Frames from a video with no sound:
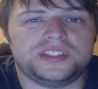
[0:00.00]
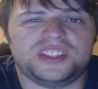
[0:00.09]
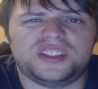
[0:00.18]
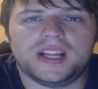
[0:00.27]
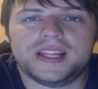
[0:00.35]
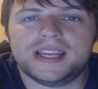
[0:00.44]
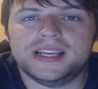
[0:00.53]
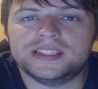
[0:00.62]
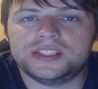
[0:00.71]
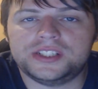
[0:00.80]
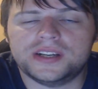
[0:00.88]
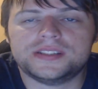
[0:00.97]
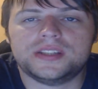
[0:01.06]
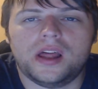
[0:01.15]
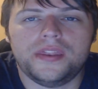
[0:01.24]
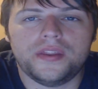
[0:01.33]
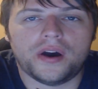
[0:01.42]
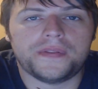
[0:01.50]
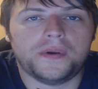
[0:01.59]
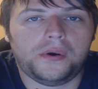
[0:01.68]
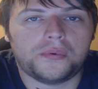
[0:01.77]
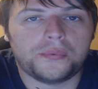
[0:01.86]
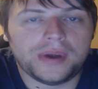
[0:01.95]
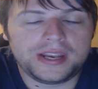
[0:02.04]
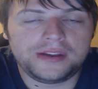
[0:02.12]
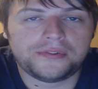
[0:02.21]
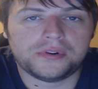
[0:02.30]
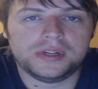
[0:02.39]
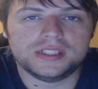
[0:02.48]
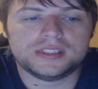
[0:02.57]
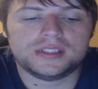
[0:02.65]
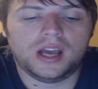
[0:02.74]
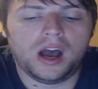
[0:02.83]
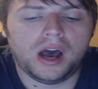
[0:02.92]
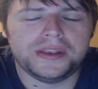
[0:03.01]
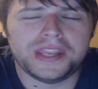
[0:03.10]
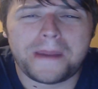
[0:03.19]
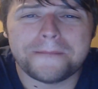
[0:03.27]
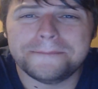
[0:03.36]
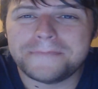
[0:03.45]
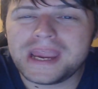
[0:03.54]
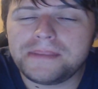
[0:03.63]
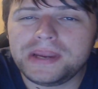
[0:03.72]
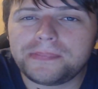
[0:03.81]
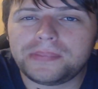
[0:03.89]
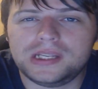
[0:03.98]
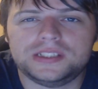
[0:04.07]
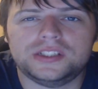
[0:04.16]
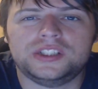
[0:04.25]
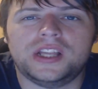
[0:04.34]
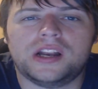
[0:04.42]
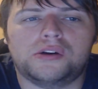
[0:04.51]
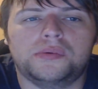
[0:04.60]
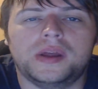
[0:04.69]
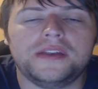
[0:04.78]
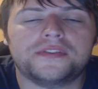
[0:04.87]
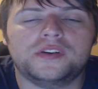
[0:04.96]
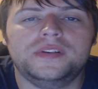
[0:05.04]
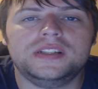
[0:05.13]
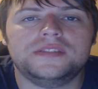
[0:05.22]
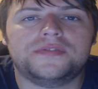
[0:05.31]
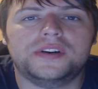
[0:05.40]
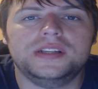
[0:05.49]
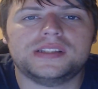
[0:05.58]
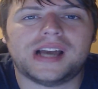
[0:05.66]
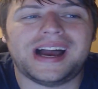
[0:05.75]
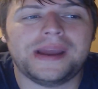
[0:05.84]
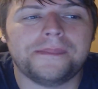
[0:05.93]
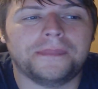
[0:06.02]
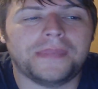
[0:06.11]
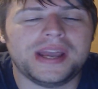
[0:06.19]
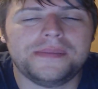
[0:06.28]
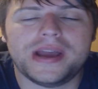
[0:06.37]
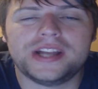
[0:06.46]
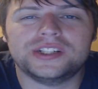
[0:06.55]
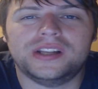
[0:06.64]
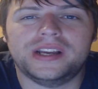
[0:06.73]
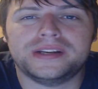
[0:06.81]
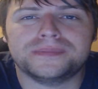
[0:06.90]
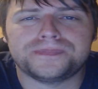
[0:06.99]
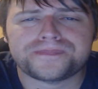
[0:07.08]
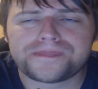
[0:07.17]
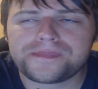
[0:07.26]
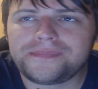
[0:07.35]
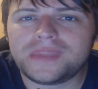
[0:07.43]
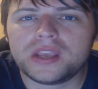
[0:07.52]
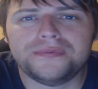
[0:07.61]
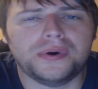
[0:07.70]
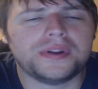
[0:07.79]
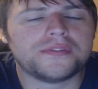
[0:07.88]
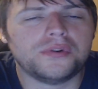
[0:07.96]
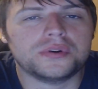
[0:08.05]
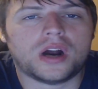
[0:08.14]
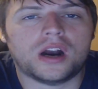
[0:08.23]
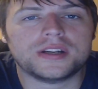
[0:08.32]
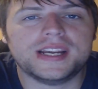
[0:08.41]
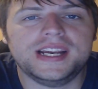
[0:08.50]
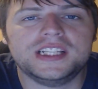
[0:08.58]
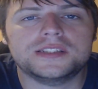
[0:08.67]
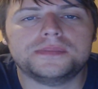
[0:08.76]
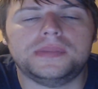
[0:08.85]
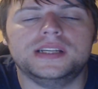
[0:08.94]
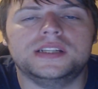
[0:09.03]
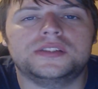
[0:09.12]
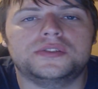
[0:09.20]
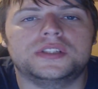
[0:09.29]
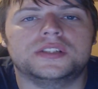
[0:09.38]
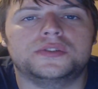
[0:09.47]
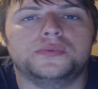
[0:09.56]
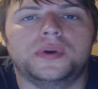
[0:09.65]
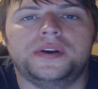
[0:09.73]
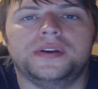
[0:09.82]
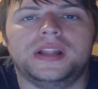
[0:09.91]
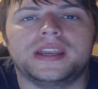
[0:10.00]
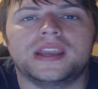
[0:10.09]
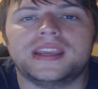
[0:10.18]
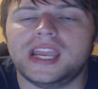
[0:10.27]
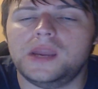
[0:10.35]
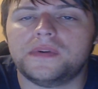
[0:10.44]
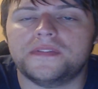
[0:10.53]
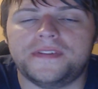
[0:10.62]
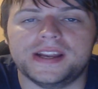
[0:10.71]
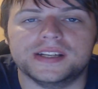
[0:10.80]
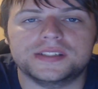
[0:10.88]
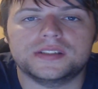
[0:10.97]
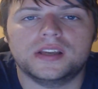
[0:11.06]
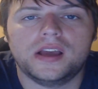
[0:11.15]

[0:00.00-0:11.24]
internet is just not ready for this. There may be places that are ready for this. I might imagine like quote-unquote arcades, places where like game cafes.